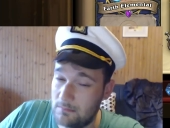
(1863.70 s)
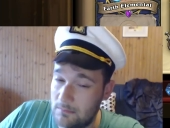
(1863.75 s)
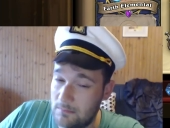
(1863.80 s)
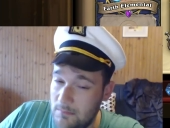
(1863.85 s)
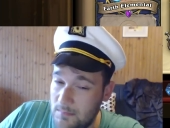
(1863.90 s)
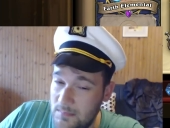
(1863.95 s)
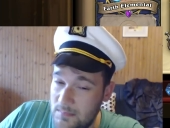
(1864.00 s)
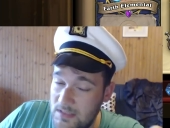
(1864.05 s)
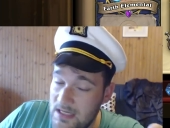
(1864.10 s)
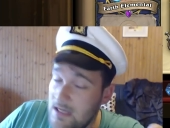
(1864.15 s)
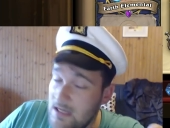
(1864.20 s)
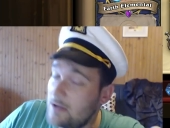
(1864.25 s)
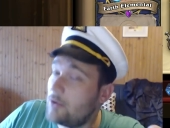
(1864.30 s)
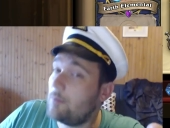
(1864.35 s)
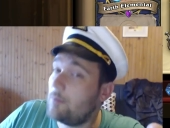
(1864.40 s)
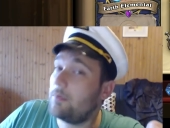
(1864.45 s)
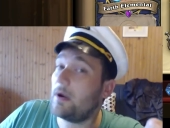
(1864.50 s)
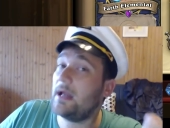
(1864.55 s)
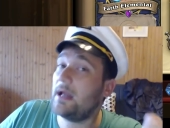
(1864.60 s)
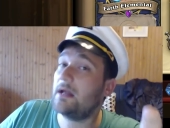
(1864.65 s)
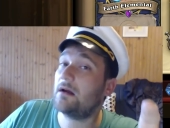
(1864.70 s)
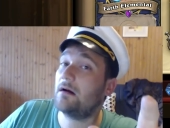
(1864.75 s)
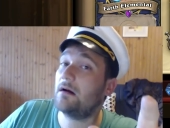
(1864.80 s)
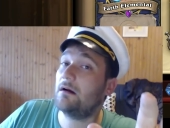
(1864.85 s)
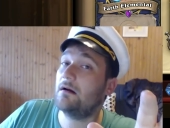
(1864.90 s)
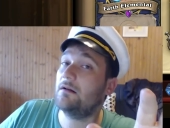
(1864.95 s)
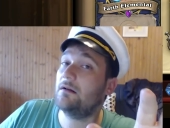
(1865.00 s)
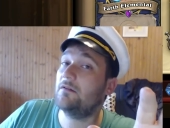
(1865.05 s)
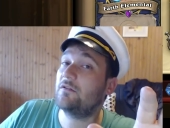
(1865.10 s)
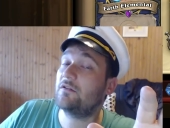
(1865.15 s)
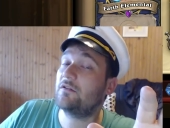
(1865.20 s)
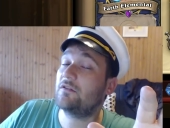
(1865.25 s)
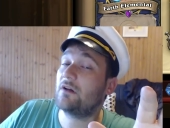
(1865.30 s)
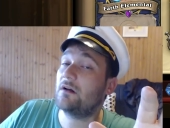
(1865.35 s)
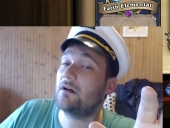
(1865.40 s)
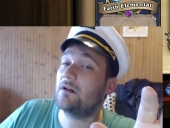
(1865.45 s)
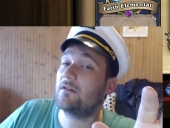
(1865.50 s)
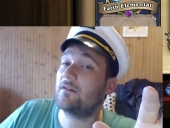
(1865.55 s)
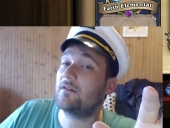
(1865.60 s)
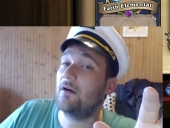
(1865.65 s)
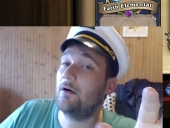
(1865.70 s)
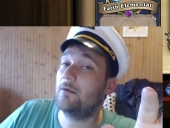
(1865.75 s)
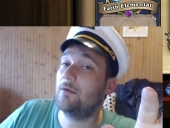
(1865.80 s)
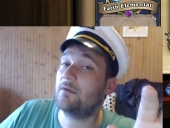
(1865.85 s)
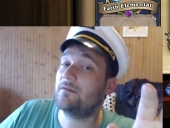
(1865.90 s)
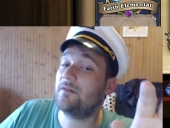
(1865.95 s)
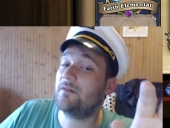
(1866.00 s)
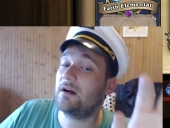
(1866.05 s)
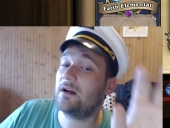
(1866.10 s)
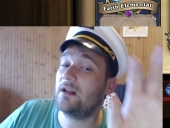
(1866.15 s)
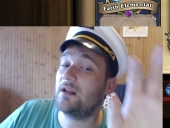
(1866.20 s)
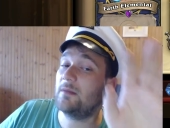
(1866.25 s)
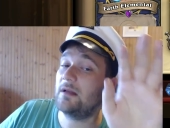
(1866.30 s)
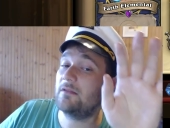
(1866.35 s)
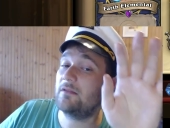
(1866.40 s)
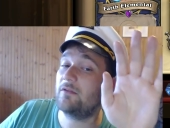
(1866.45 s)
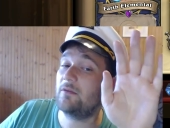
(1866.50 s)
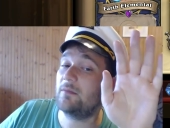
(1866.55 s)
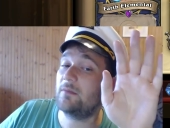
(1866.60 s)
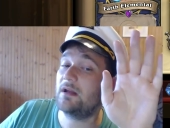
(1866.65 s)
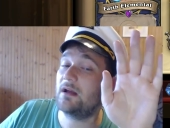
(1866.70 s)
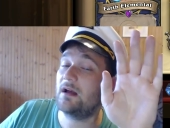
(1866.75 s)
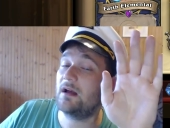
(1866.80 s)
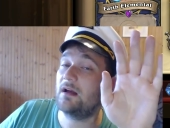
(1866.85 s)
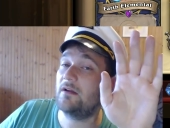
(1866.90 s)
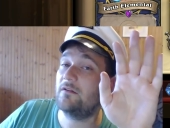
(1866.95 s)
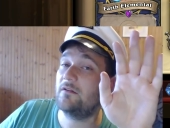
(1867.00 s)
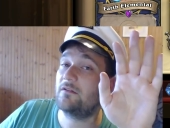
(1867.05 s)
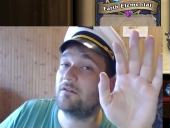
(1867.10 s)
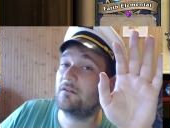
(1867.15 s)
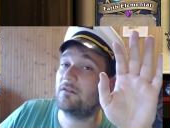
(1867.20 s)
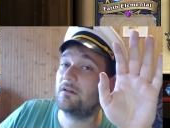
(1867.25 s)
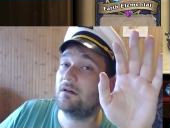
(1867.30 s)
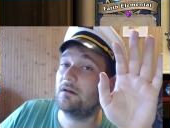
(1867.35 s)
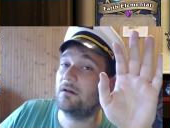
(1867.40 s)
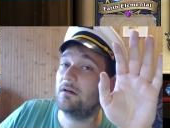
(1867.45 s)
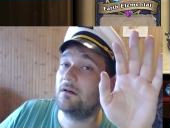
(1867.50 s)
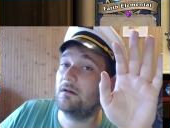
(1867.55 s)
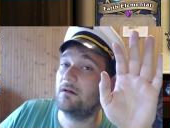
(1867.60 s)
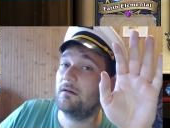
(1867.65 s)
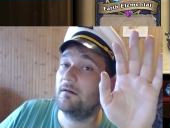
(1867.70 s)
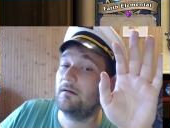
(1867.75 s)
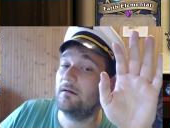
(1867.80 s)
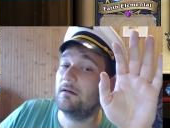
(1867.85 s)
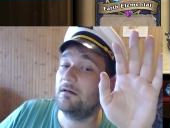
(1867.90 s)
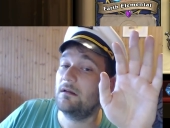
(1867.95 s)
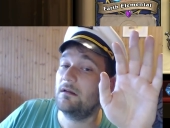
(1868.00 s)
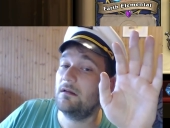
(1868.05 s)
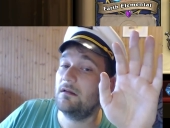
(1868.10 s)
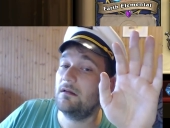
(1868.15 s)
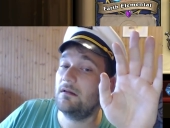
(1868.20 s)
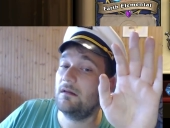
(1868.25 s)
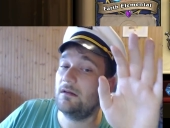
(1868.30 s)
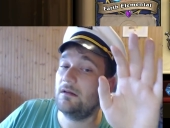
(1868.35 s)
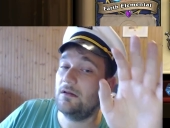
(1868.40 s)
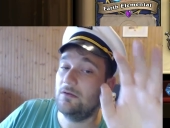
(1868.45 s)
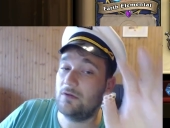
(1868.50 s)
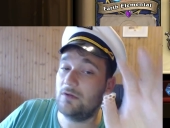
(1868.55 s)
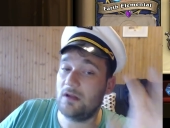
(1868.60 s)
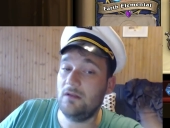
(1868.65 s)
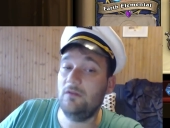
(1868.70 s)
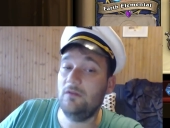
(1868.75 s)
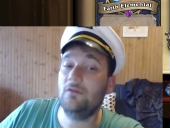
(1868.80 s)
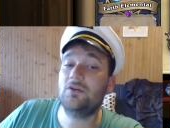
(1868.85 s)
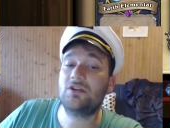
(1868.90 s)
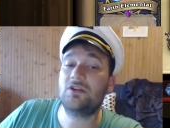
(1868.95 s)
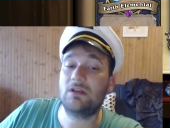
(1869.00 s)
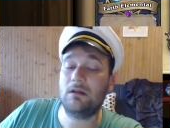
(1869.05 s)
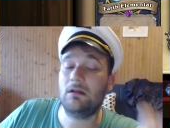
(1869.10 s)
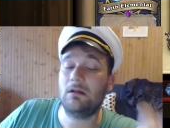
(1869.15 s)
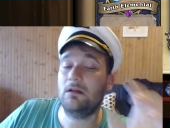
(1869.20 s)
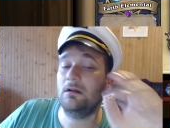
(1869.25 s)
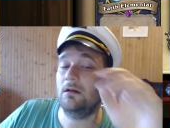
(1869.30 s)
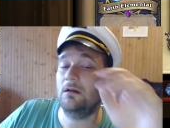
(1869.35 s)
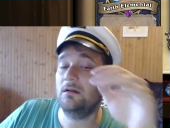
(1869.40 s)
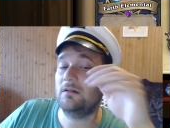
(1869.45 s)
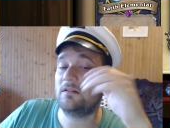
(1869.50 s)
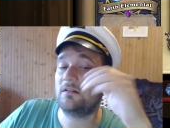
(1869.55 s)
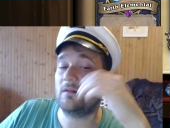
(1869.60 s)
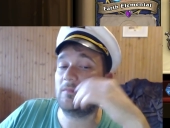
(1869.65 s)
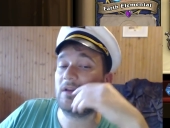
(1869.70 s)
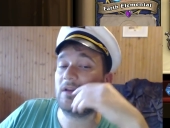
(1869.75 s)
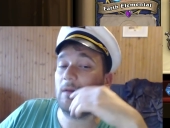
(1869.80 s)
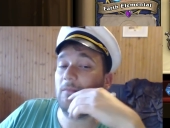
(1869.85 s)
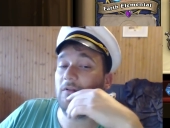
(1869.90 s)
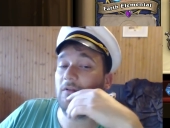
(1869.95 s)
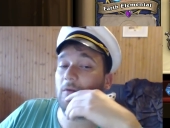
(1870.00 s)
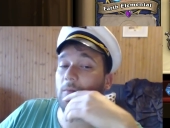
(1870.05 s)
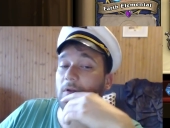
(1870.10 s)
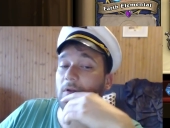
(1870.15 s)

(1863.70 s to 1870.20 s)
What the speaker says: deal breaker just on its own with Fire Elemental, because you can usually, sometimes you'll play